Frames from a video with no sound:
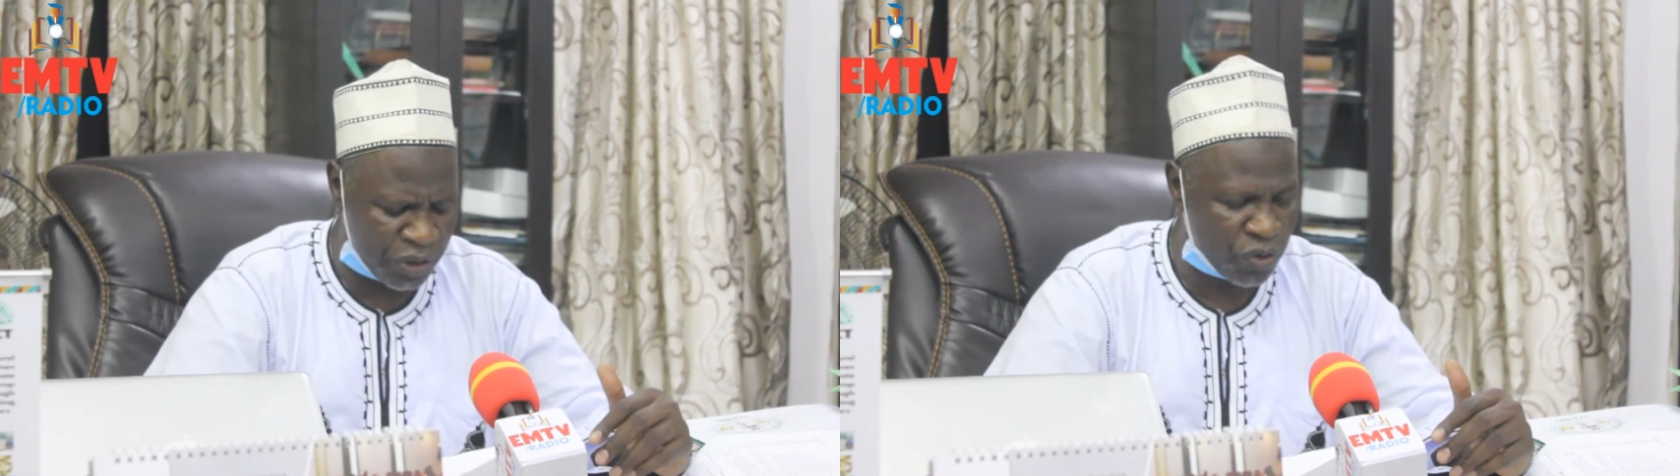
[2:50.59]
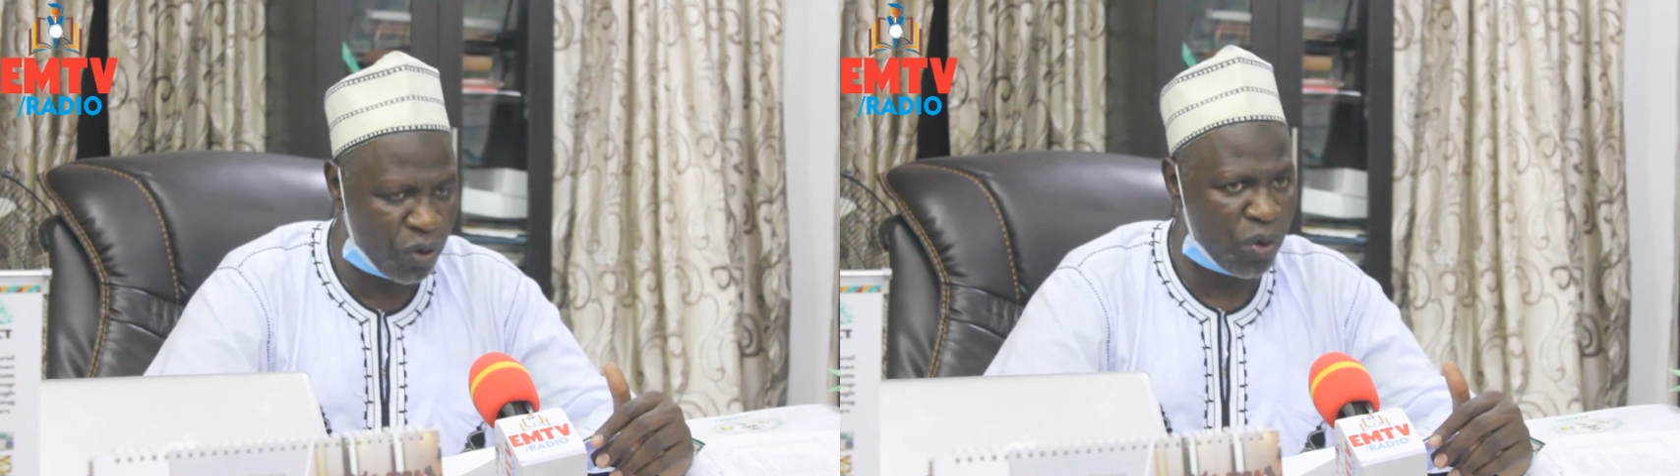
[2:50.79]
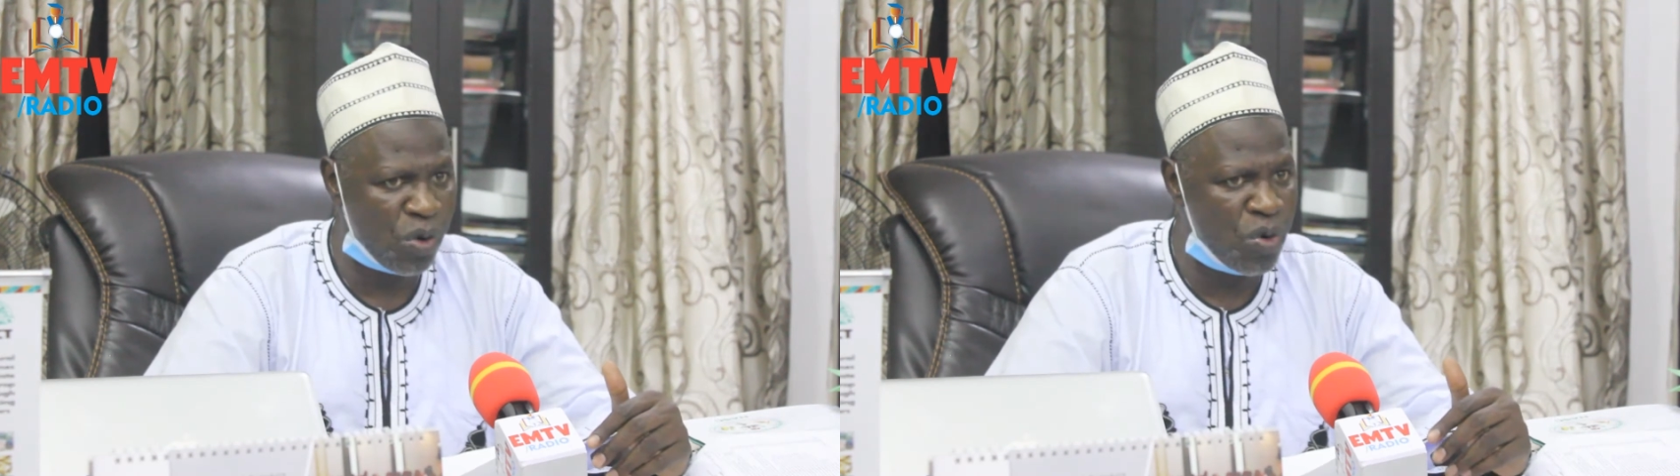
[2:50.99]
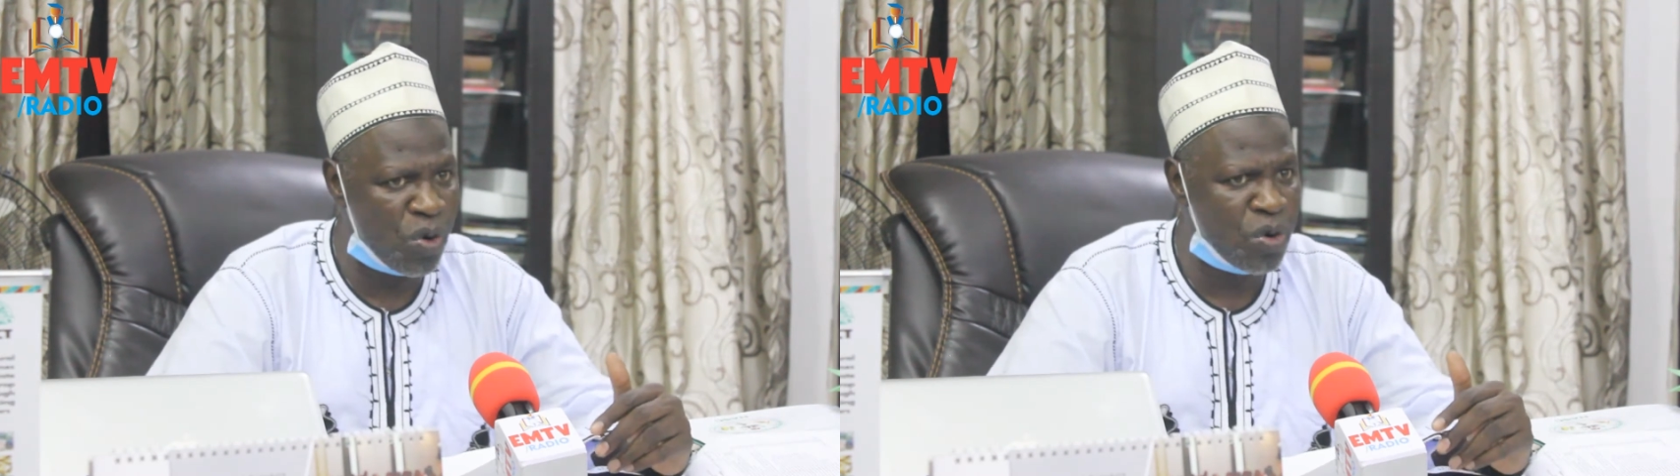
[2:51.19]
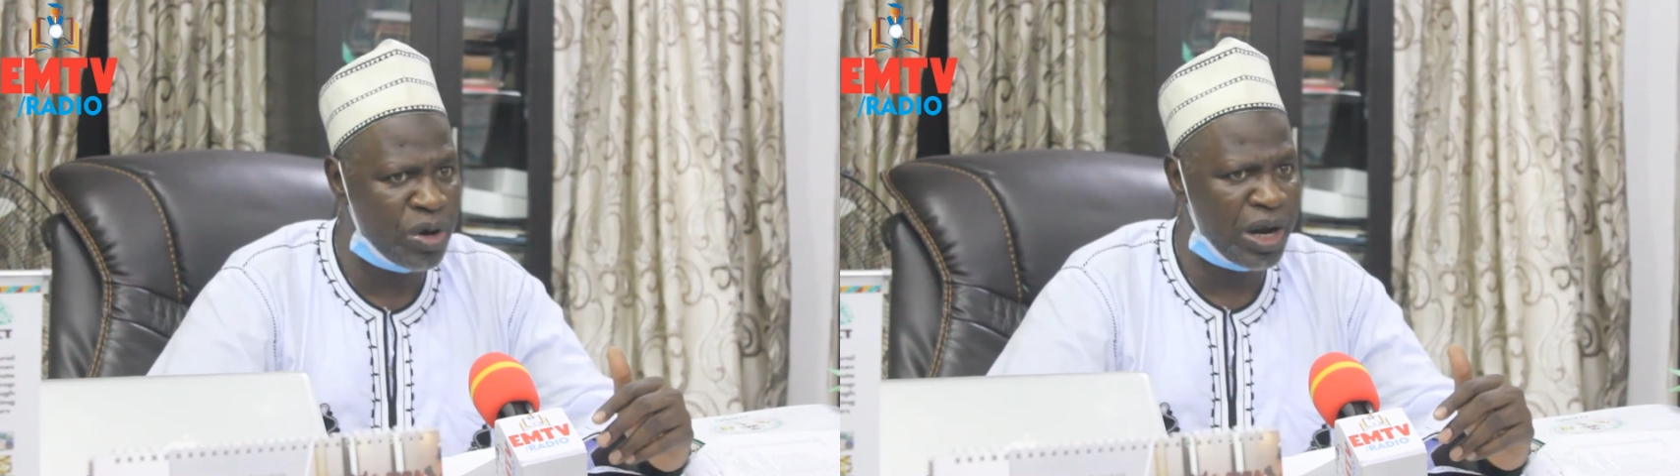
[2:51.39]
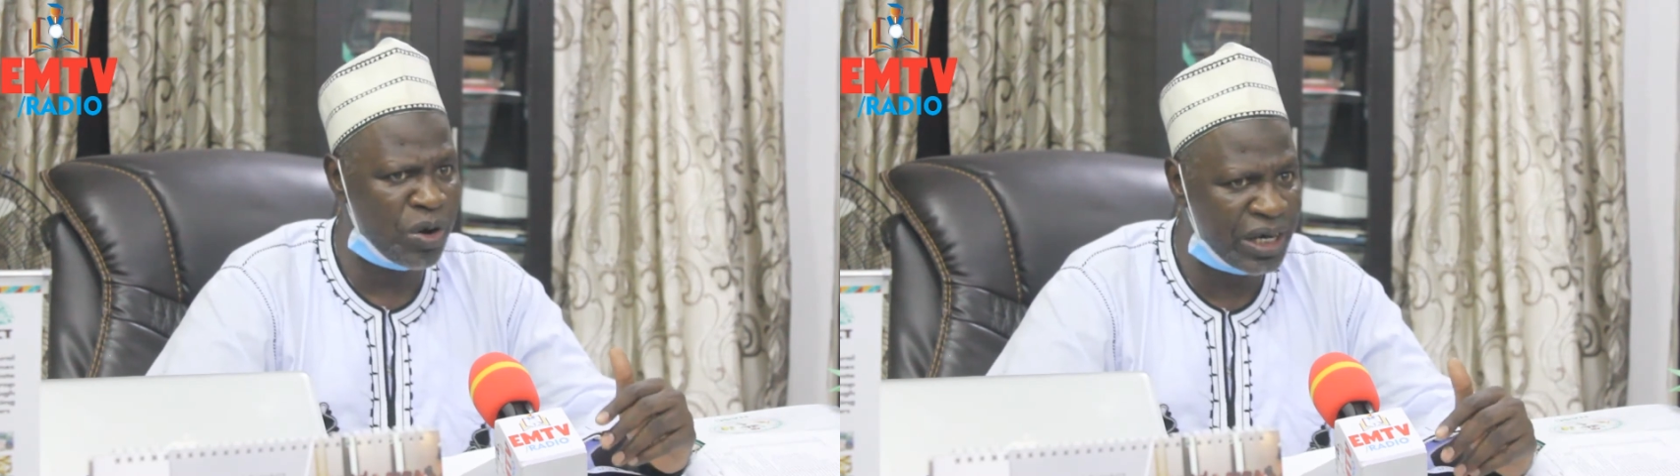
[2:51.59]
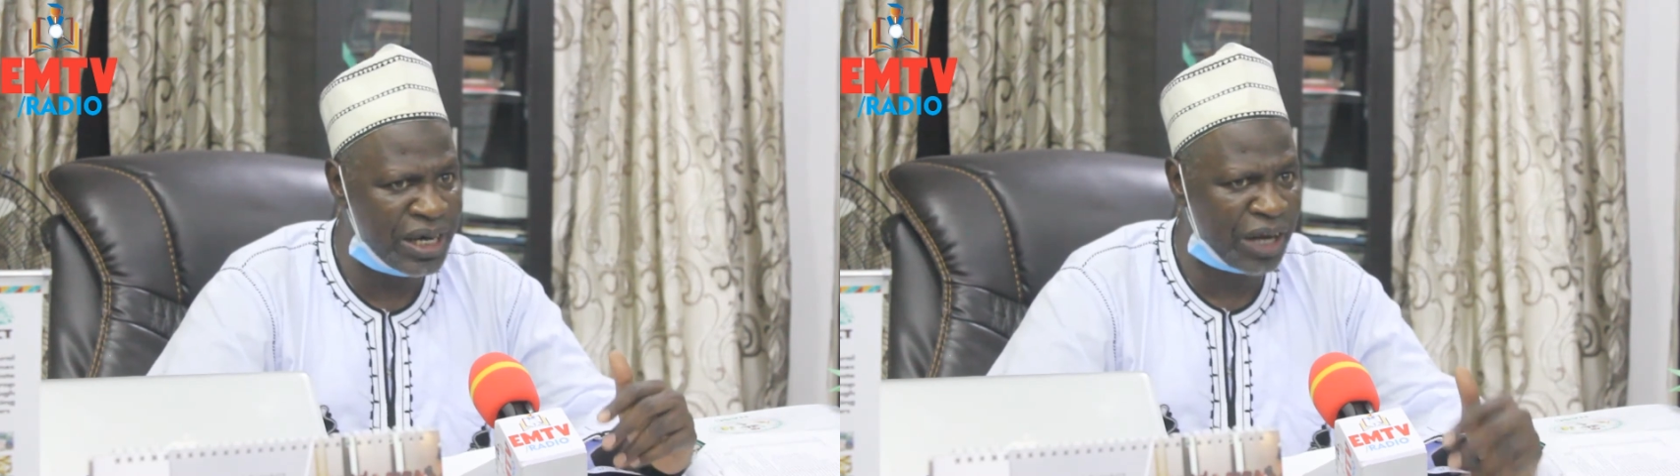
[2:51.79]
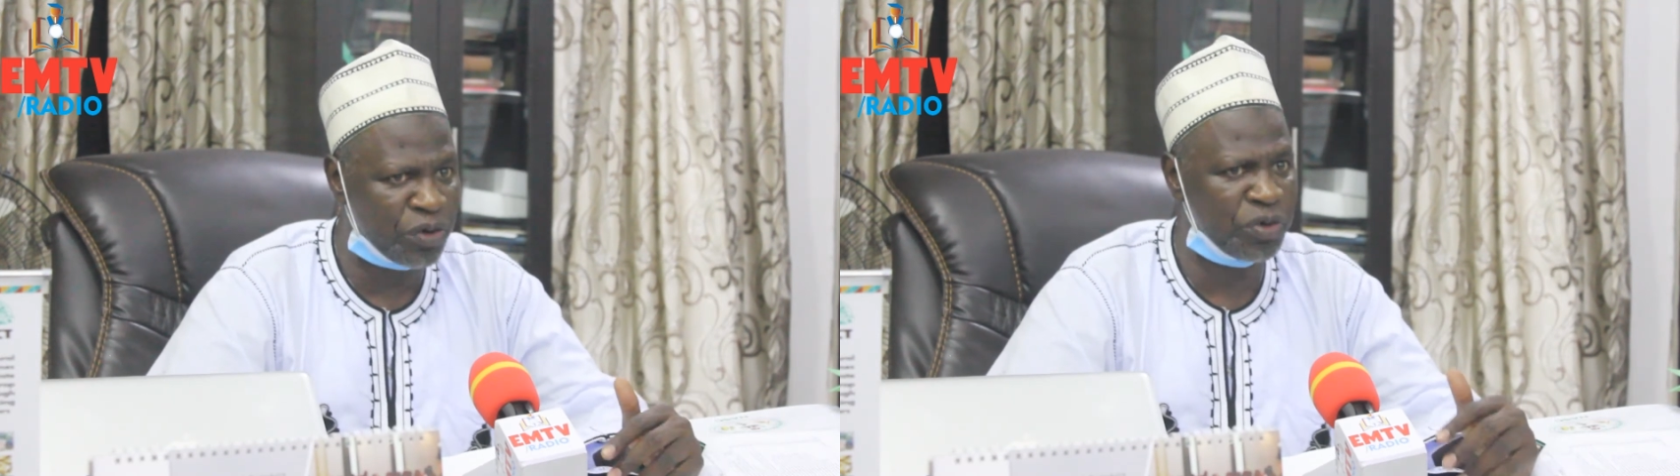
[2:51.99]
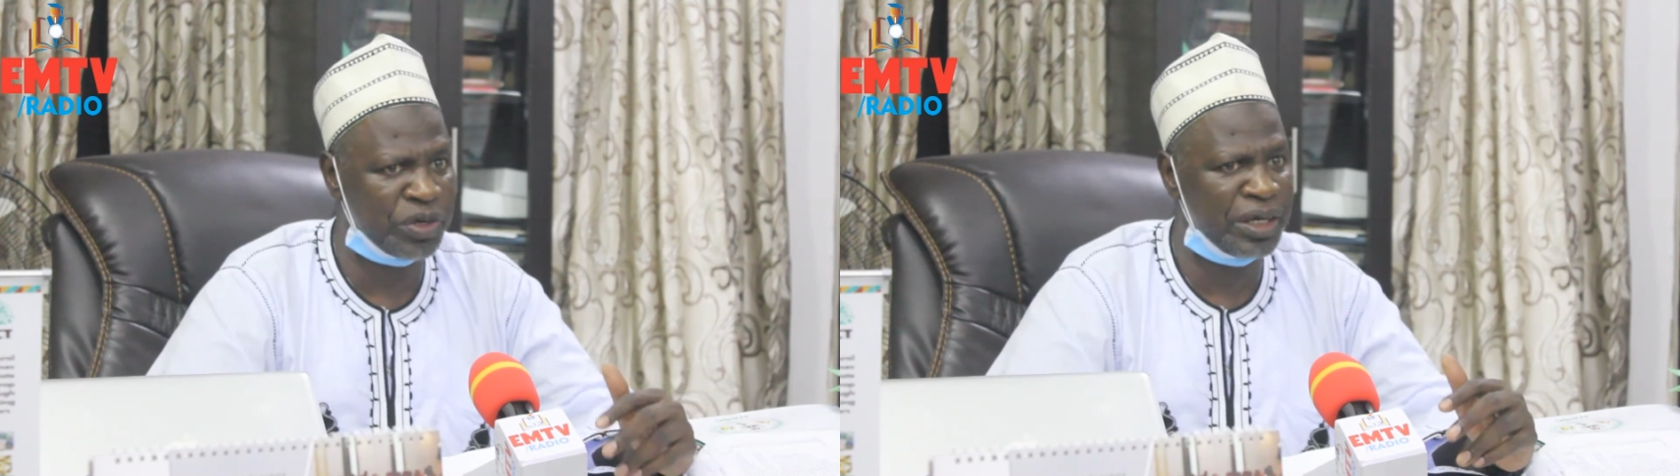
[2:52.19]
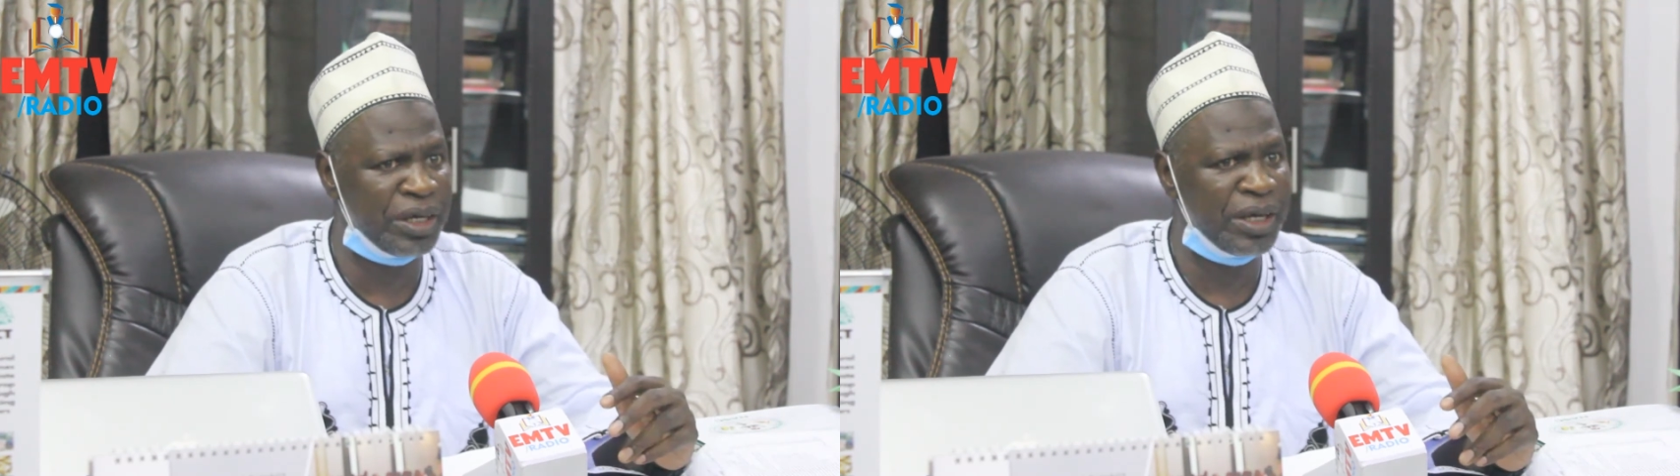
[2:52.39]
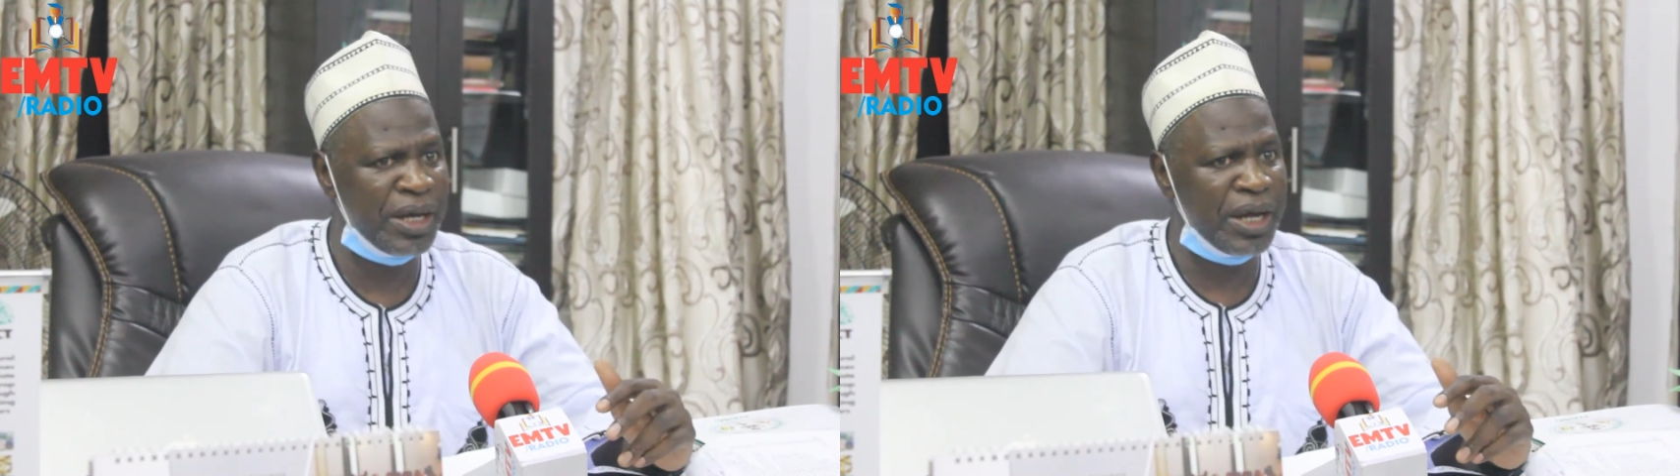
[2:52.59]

is called low nitrogen